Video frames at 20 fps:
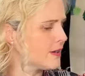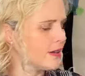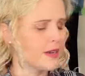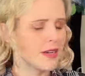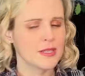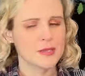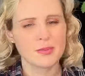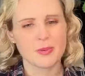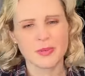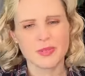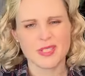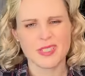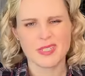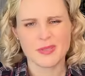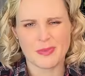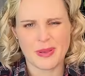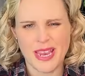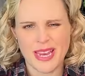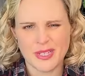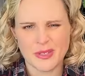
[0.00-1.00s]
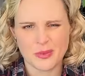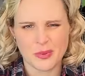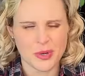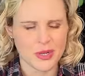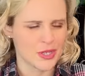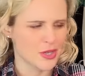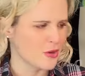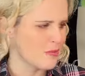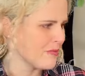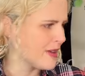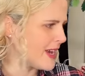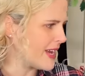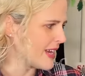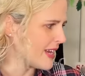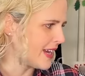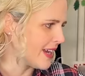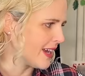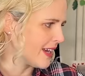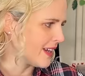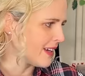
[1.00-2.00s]
I suppose it depends what you're
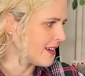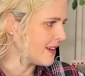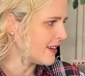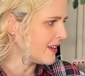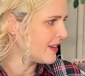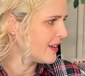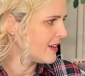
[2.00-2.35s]
making.